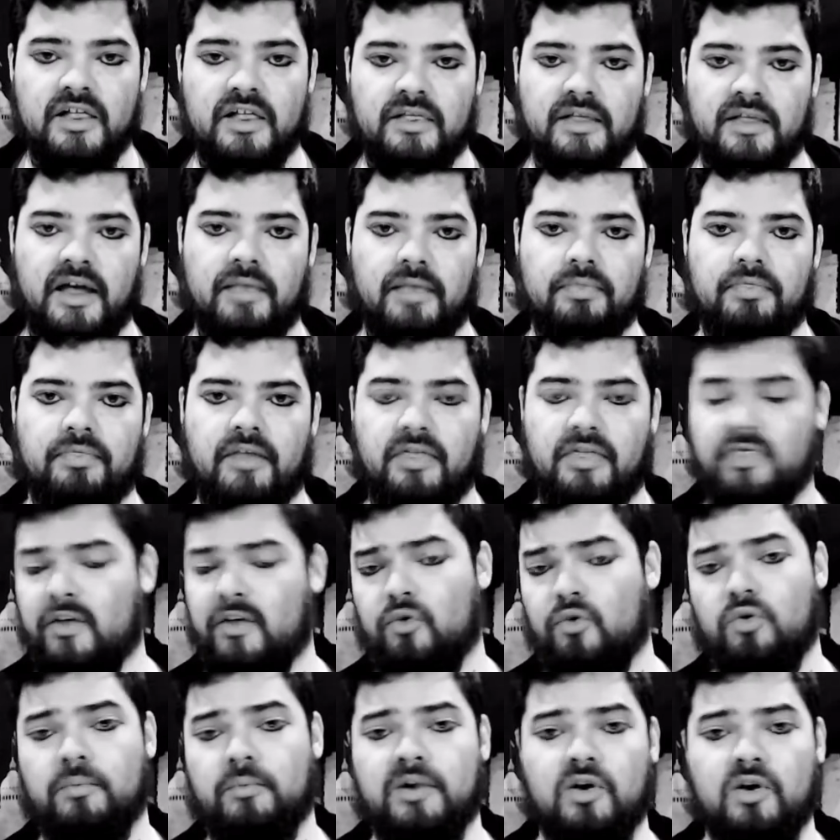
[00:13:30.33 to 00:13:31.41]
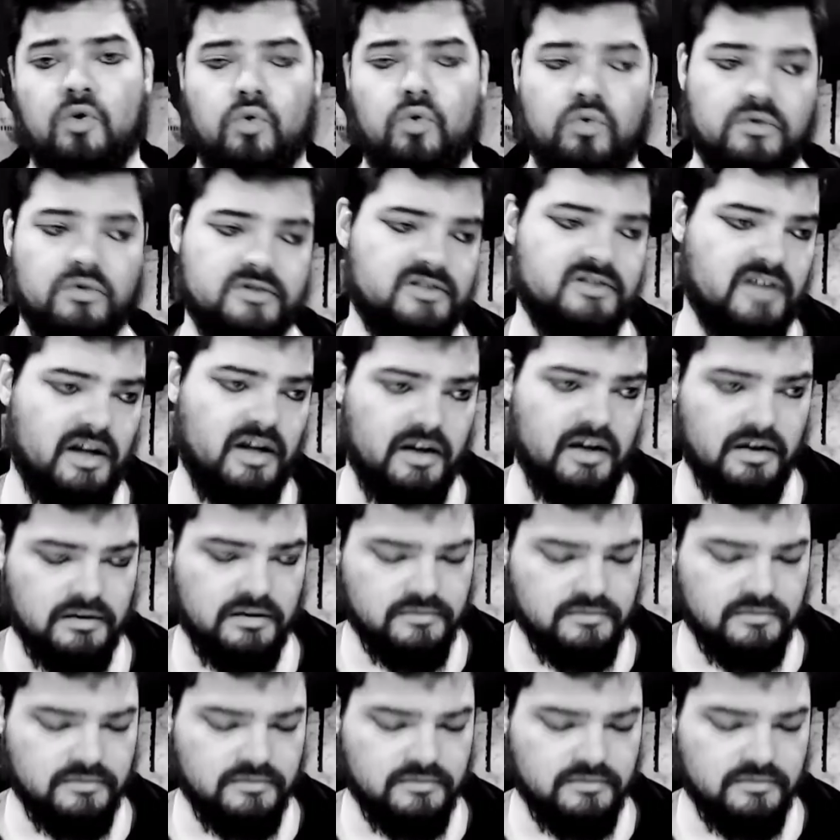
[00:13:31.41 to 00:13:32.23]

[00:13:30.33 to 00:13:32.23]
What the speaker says: that they think would be a cool setting.